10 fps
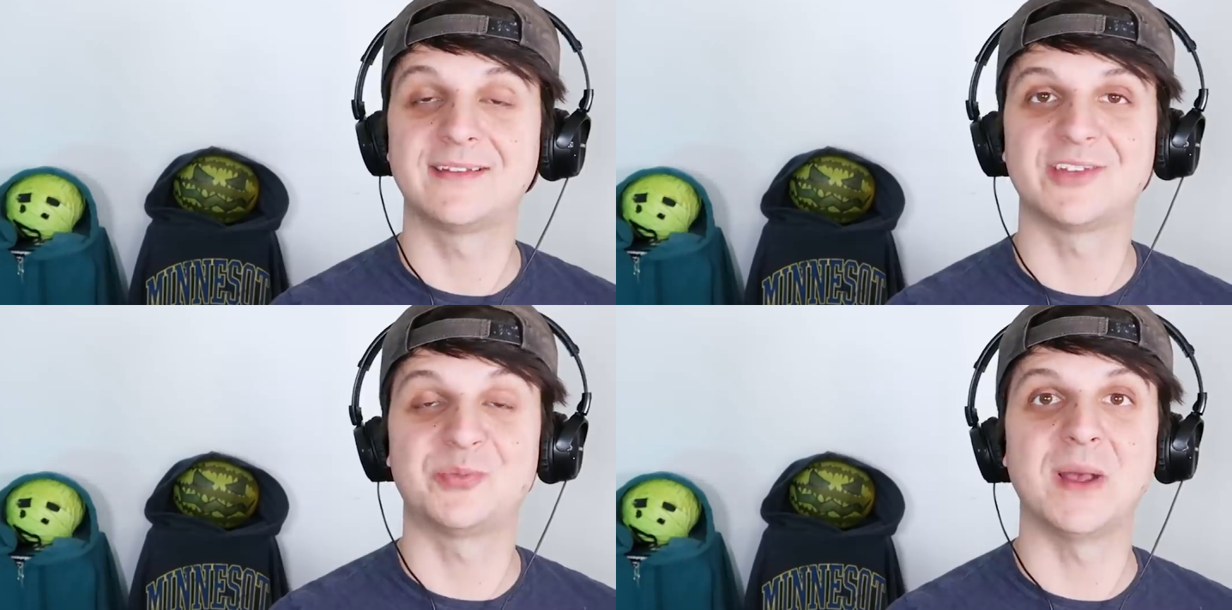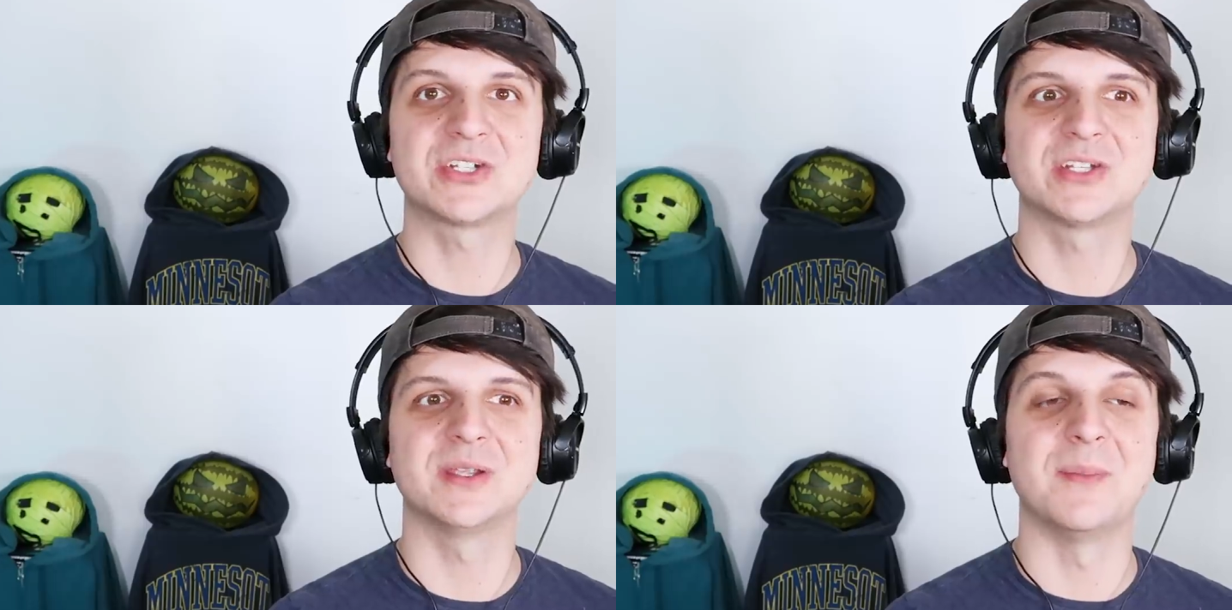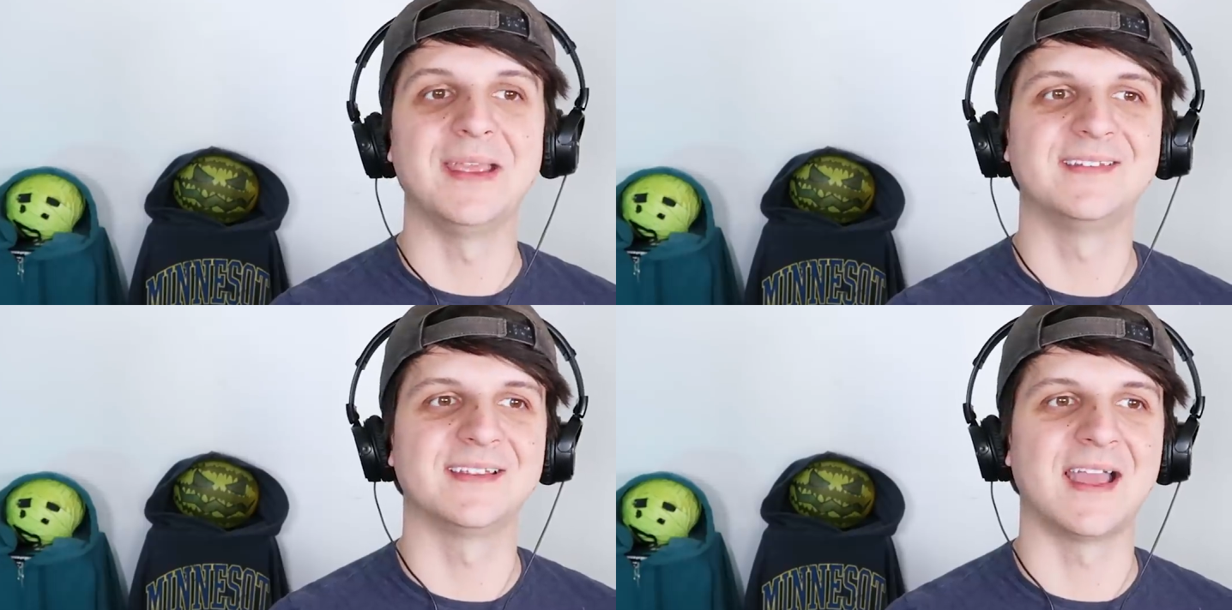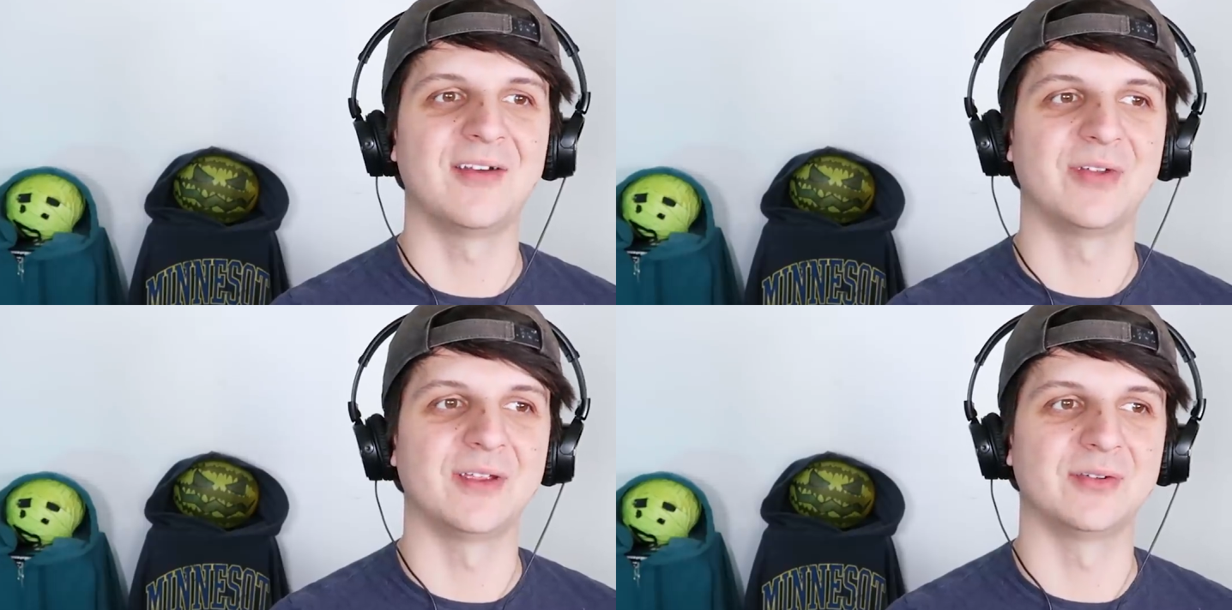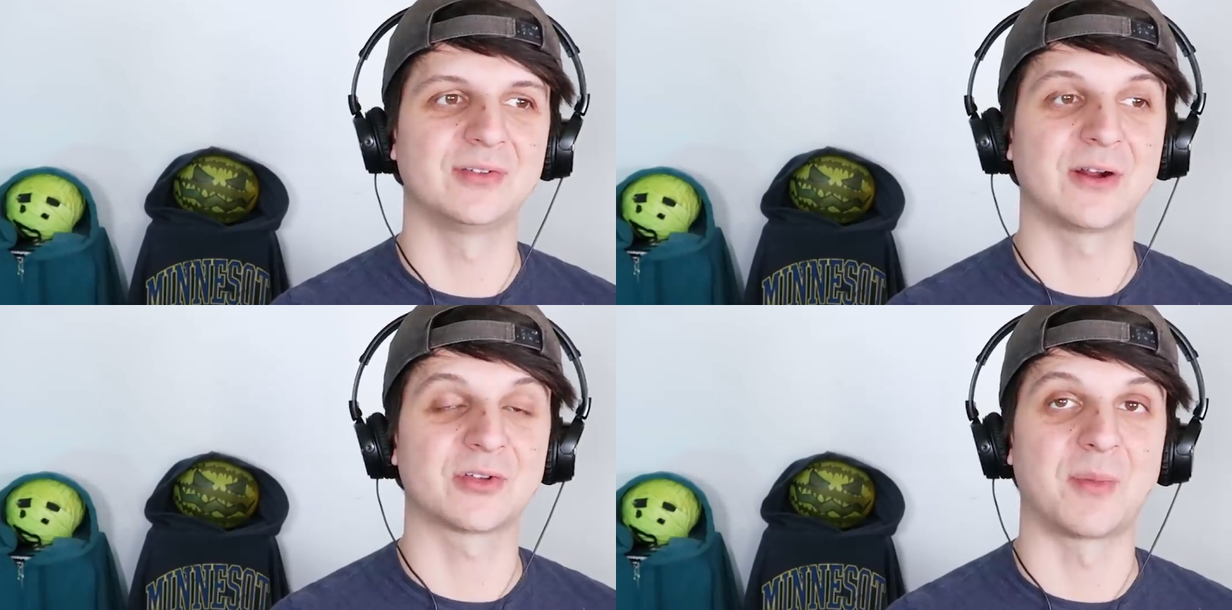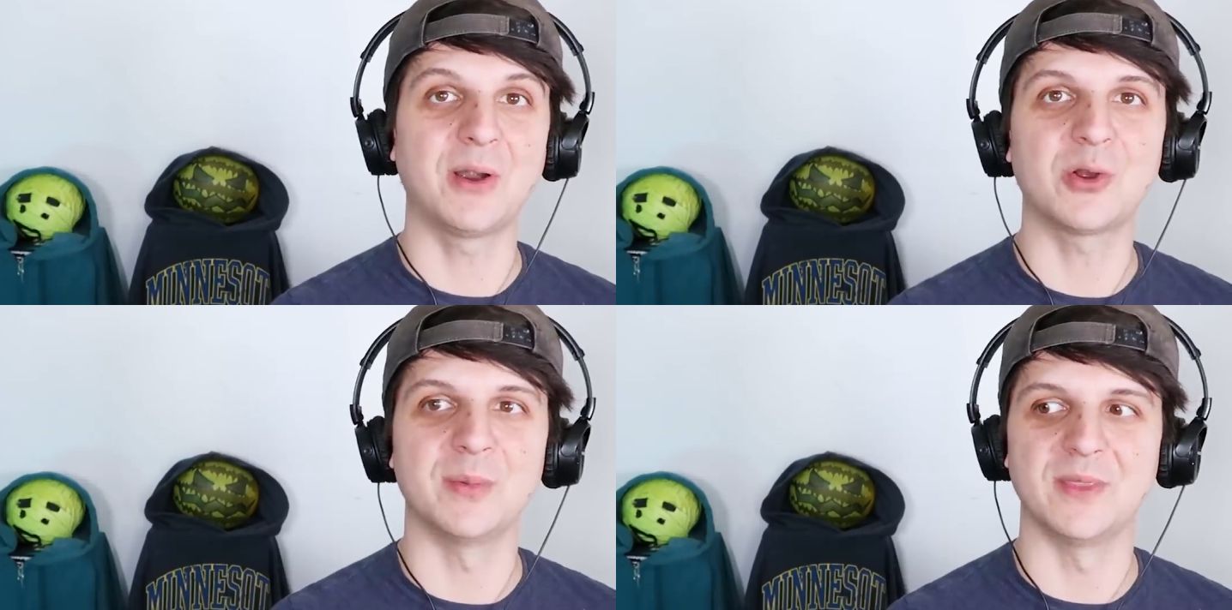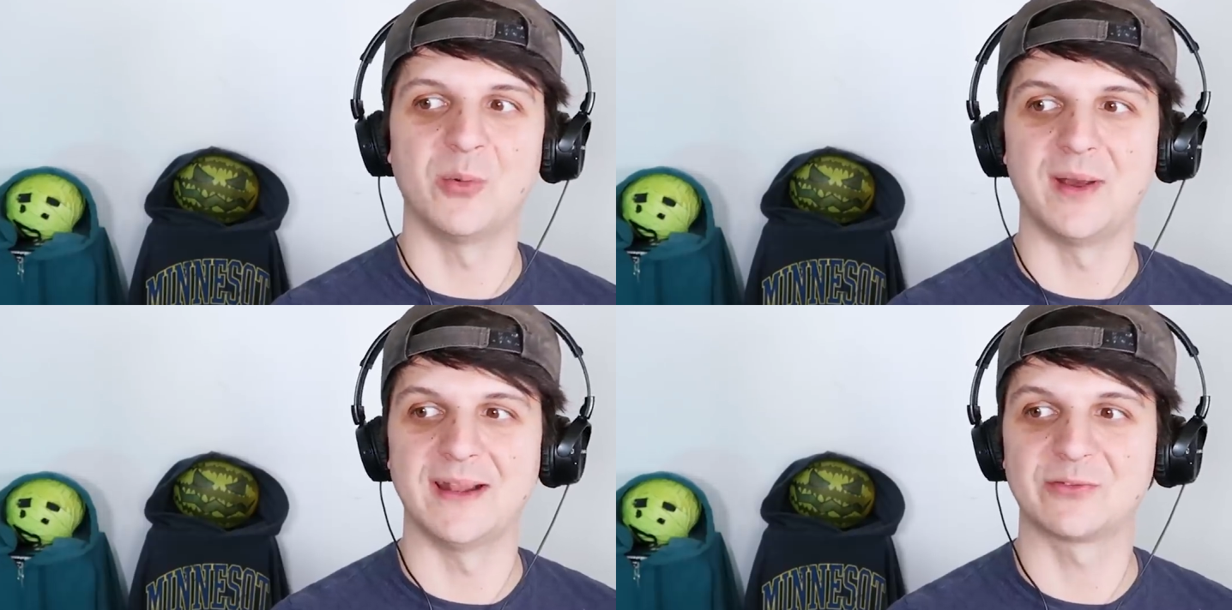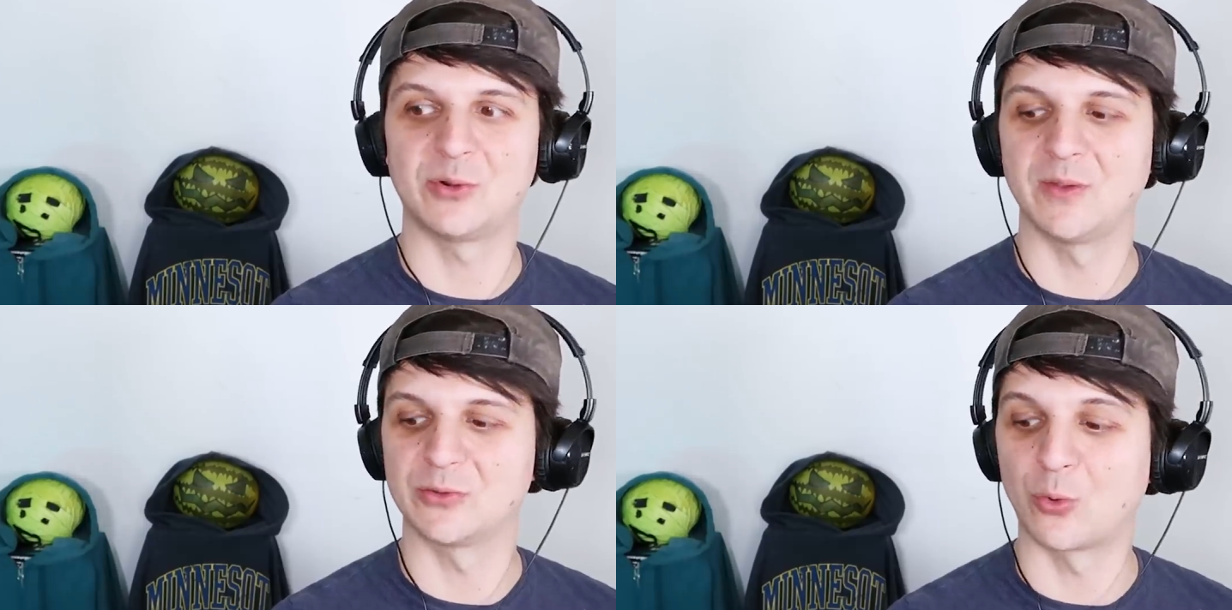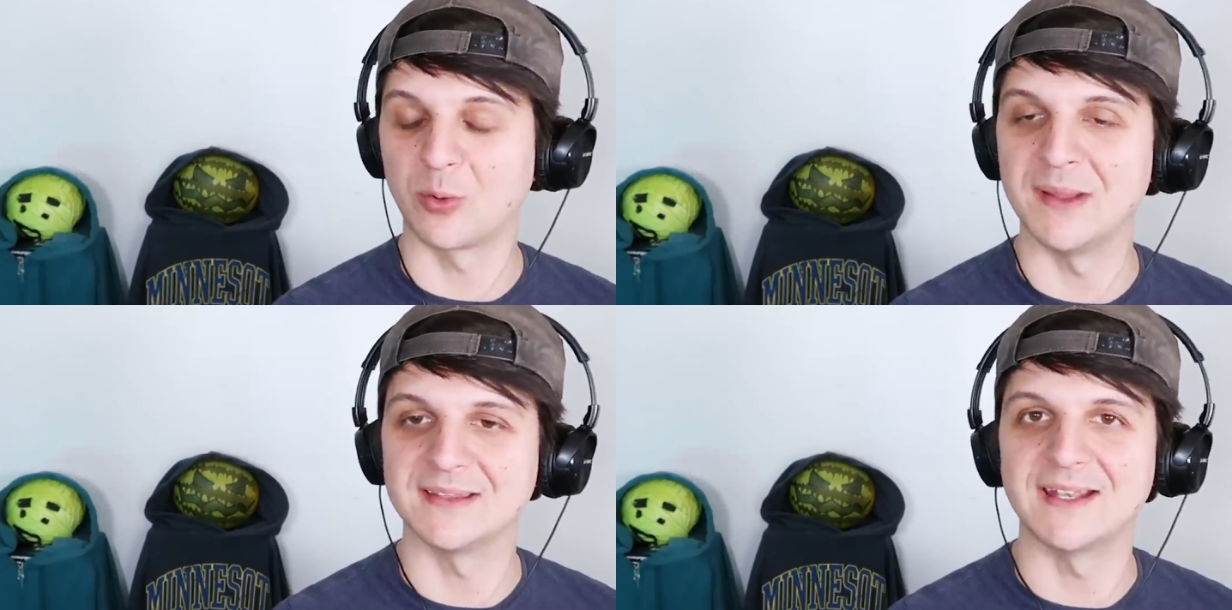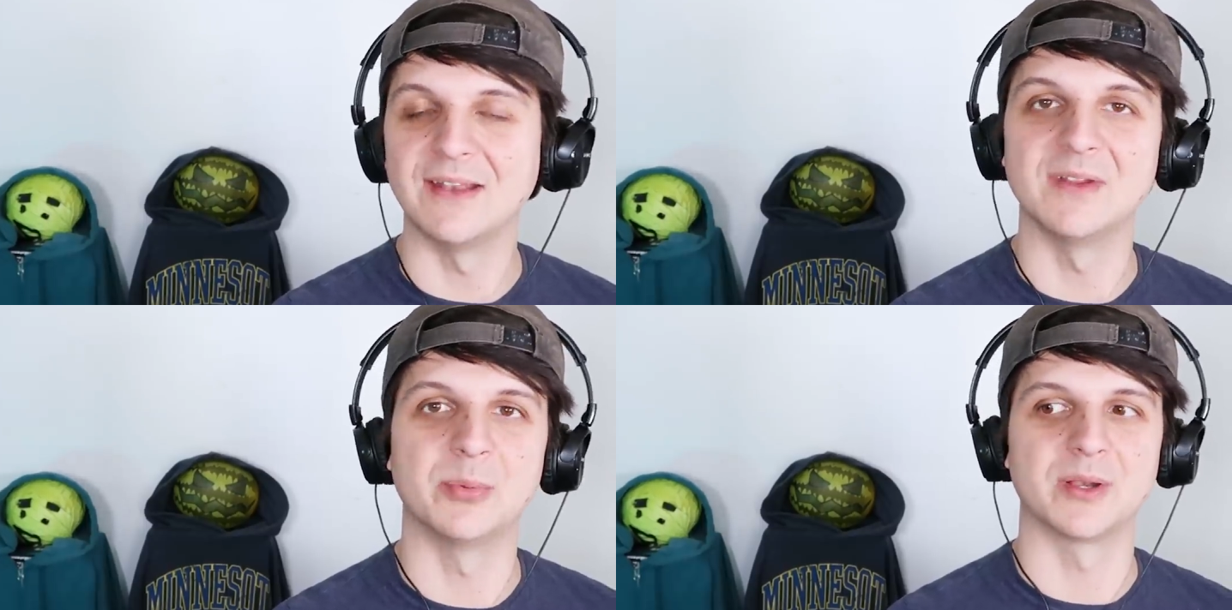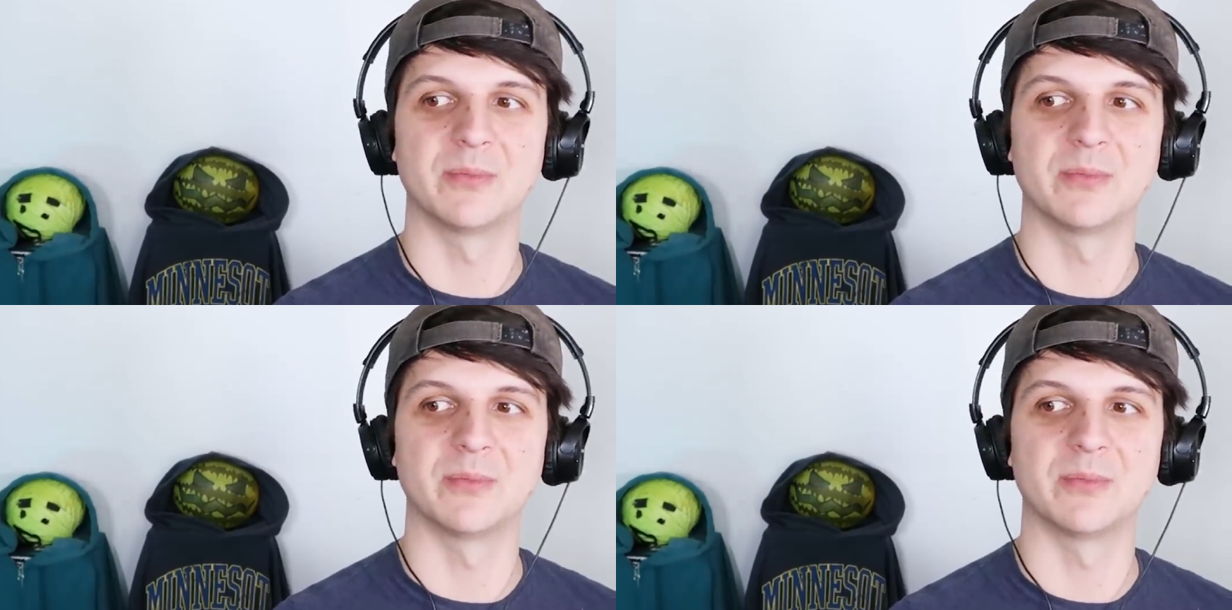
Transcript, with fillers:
Speaker 1: And it's especially amazing having Dr. Marcoh be the one after all the torment that Envy put